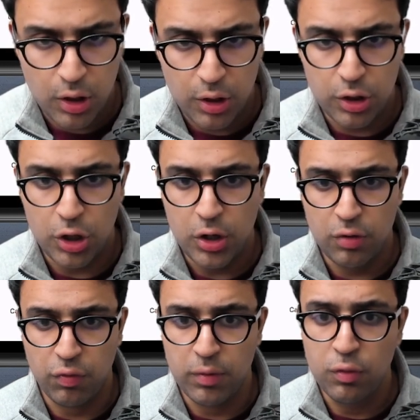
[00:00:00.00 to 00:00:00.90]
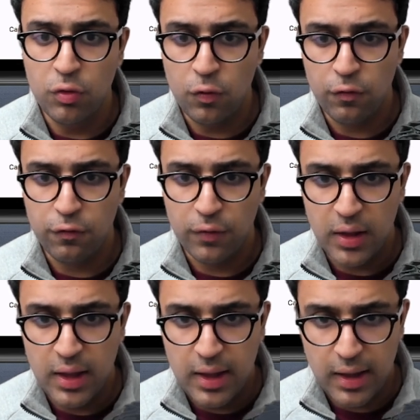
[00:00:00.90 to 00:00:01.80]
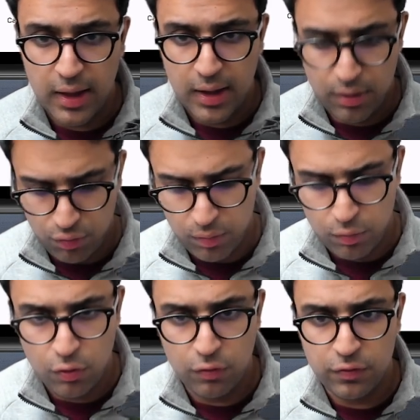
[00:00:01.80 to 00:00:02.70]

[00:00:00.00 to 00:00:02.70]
dot remove and remove